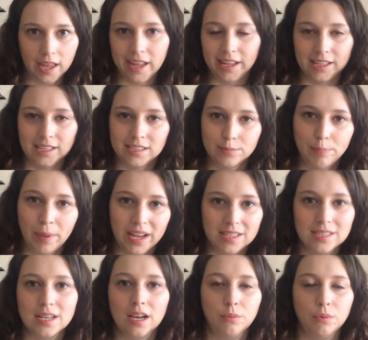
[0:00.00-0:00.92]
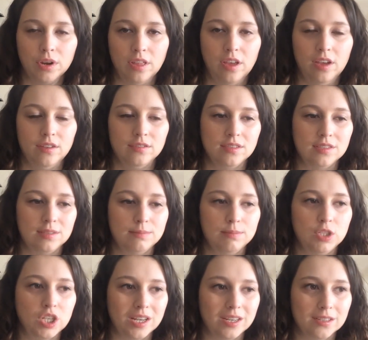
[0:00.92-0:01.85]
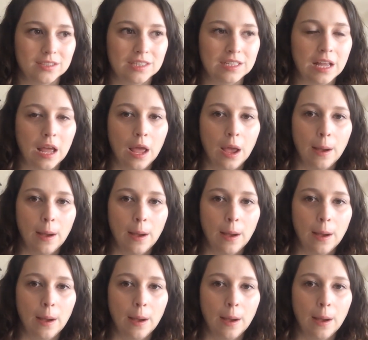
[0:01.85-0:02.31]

It's basically one of those shows.